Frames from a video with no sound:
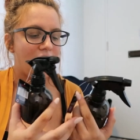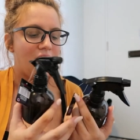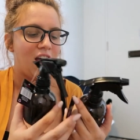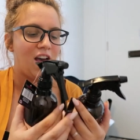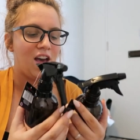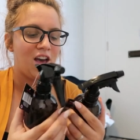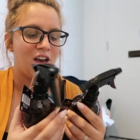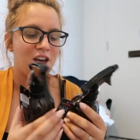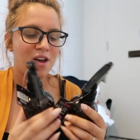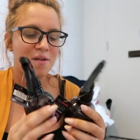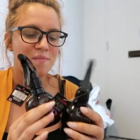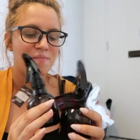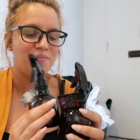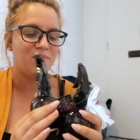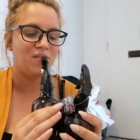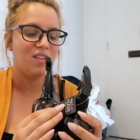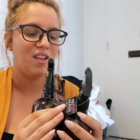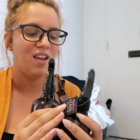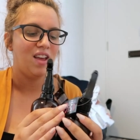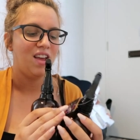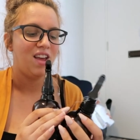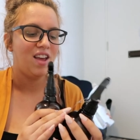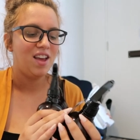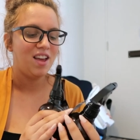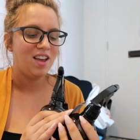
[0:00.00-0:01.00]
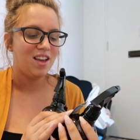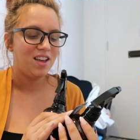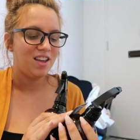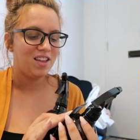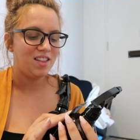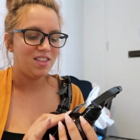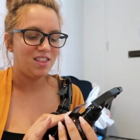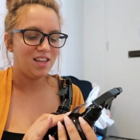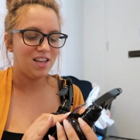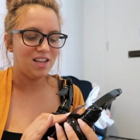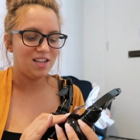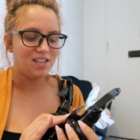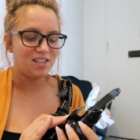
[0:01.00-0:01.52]
um,
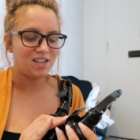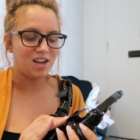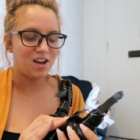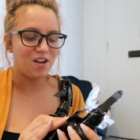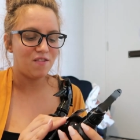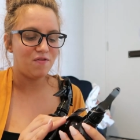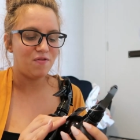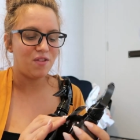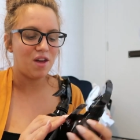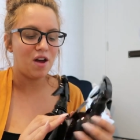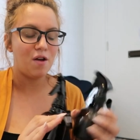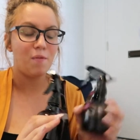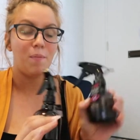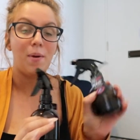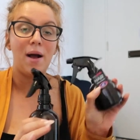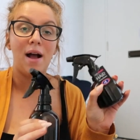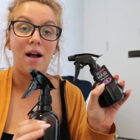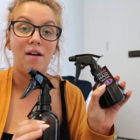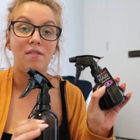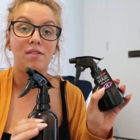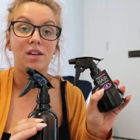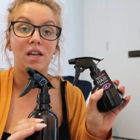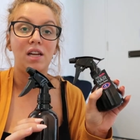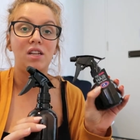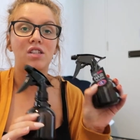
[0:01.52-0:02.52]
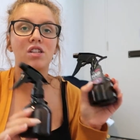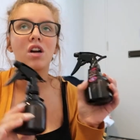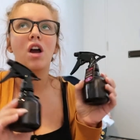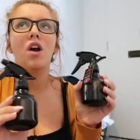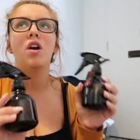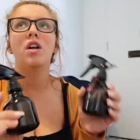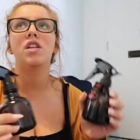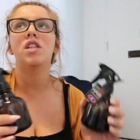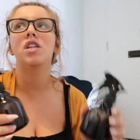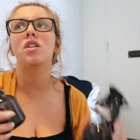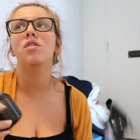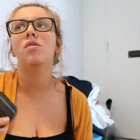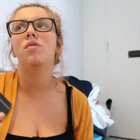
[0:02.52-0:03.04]
these I've they're a pound each I
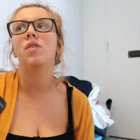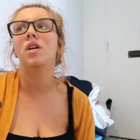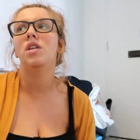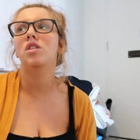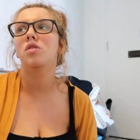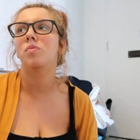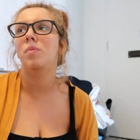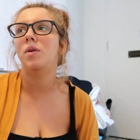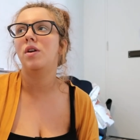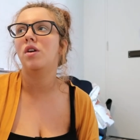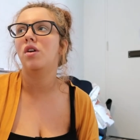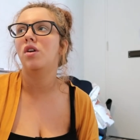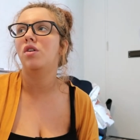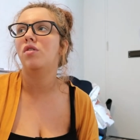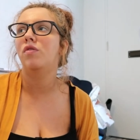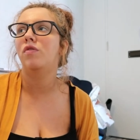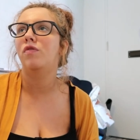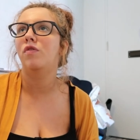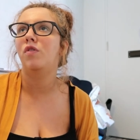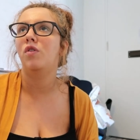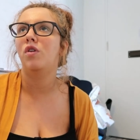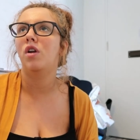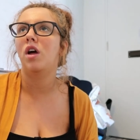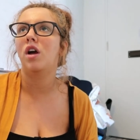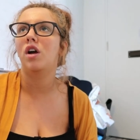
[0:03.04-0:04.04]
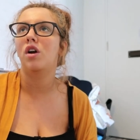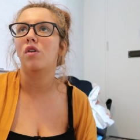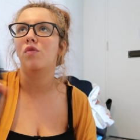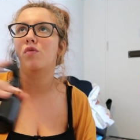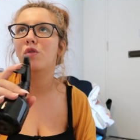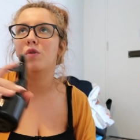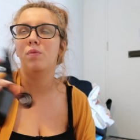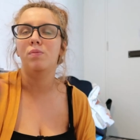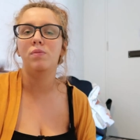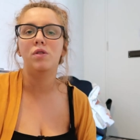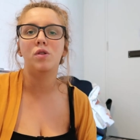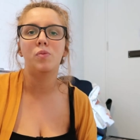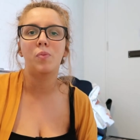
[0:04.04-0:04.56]
actually thought these would be good for like
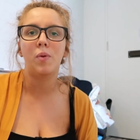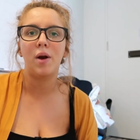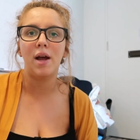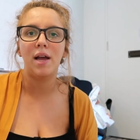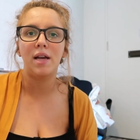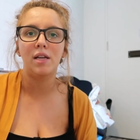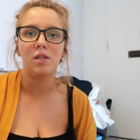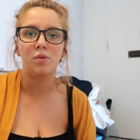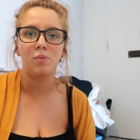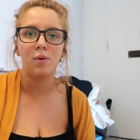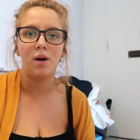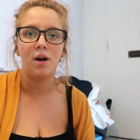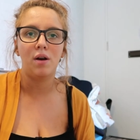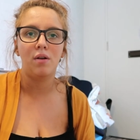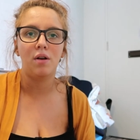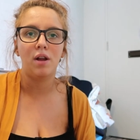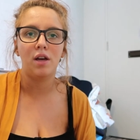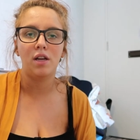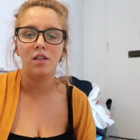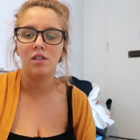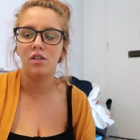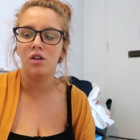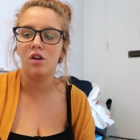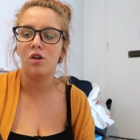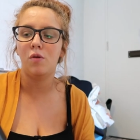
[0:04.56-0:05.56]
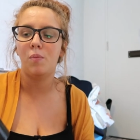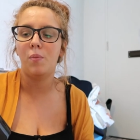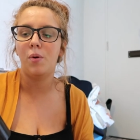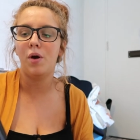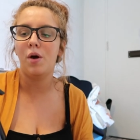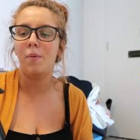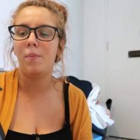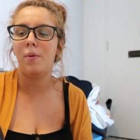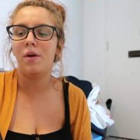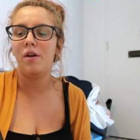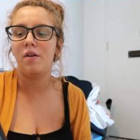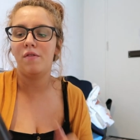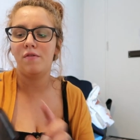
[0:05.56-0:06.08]
room spray as well like you could put
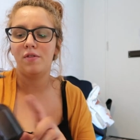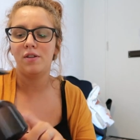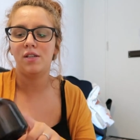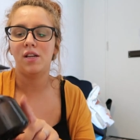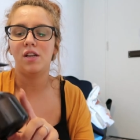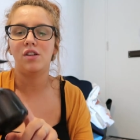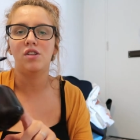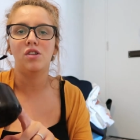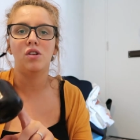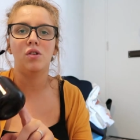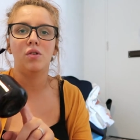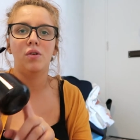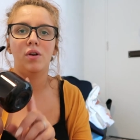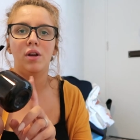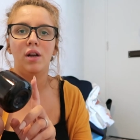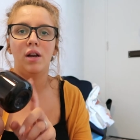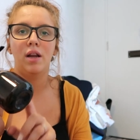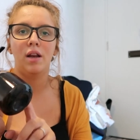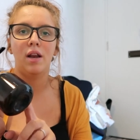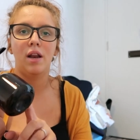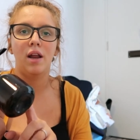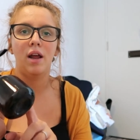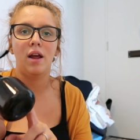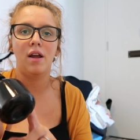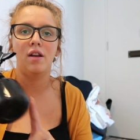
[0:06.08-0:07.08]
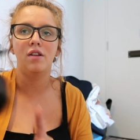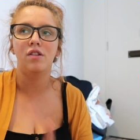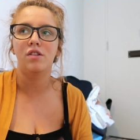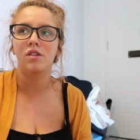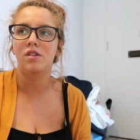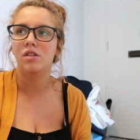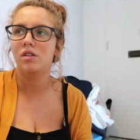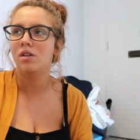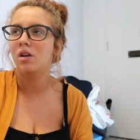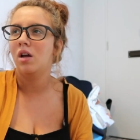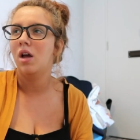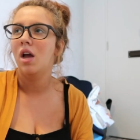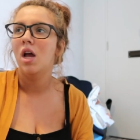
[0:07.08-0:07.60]
a bit of essential oil in here and
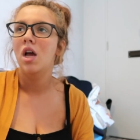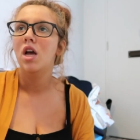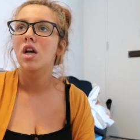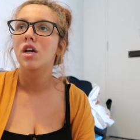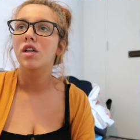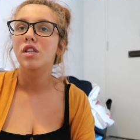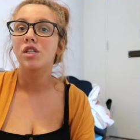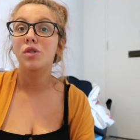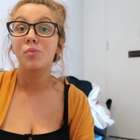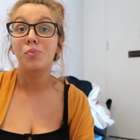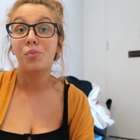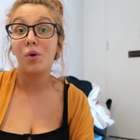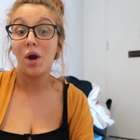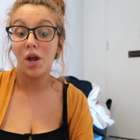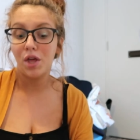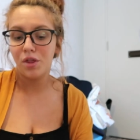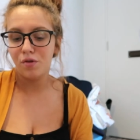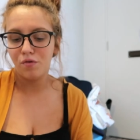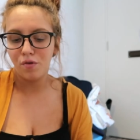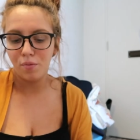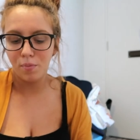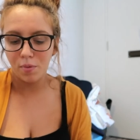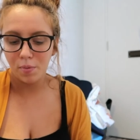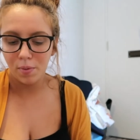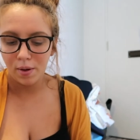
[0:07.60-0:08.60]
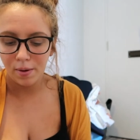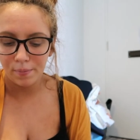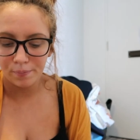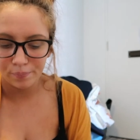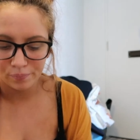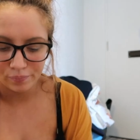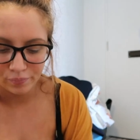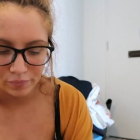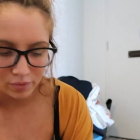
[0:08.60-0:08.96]
just spray the room a bit